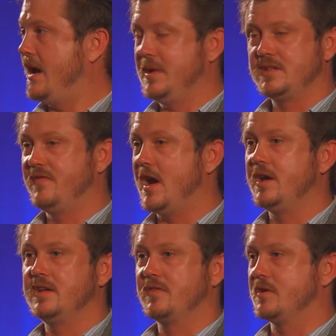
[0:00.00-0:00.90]
it's very
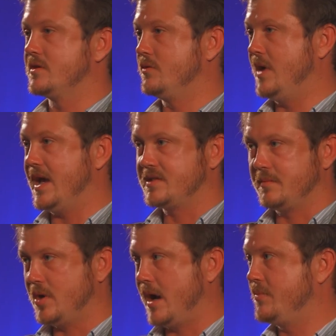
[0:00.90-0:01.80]
difficult to wrest a
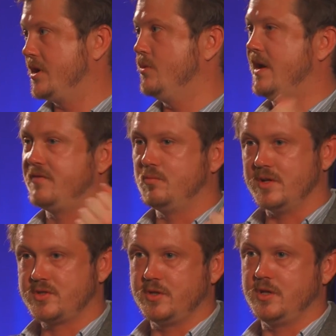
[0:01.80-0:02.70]
property away from
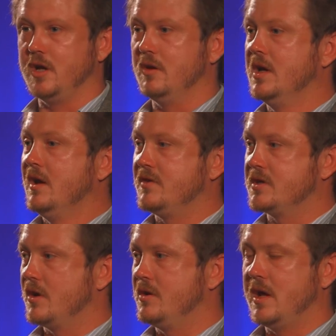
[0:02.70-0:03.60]
one studio for it
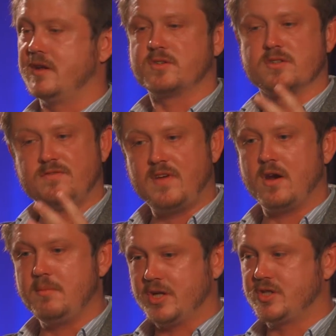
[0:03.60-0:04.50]
to go to another. So it's
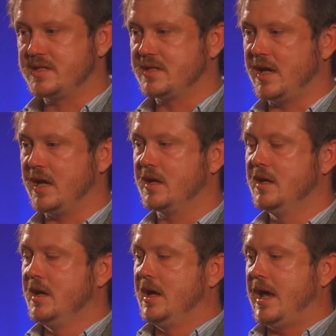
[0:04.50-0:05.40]
very much his thing.
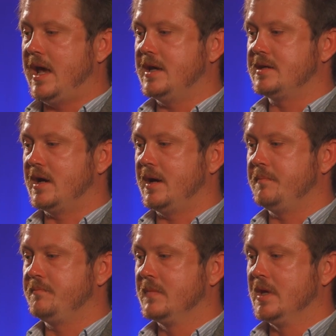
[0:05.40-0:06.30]

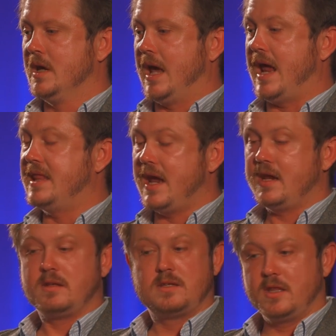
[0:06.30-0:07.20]
And they
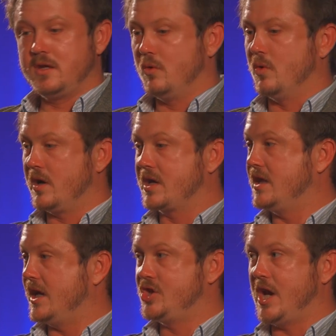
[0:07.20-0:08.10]
did their work, and
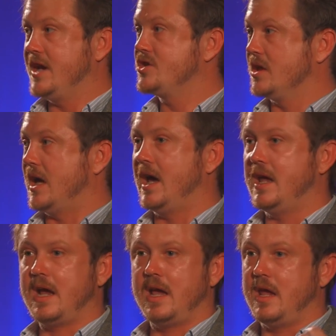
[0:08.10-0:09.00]
they changed a lot,
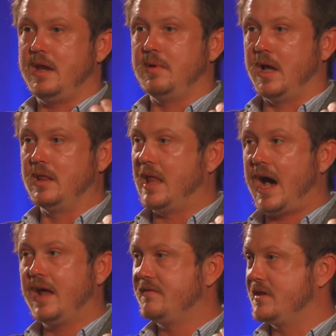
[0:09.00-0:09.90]
and a
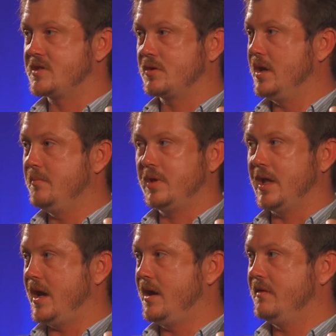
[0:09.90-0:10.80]
lot of the
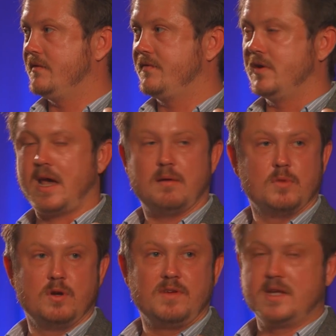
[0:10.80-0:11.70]
screenplay for that
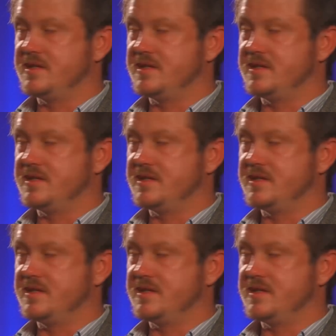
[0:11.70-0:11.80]
movie